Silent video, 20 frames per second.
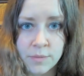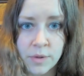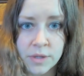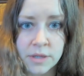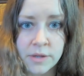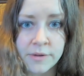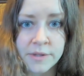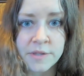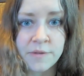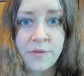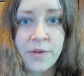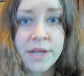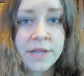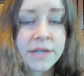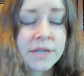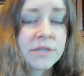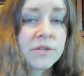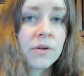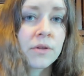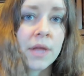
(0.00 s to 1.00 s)
what those
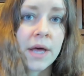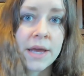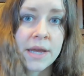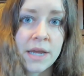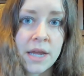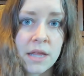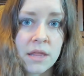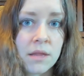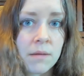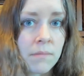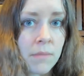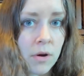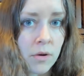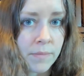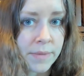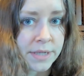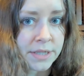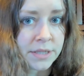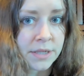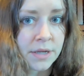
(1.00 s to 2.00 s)
feelings are like in the
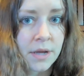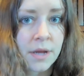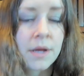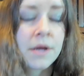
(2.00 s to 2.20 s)
moment.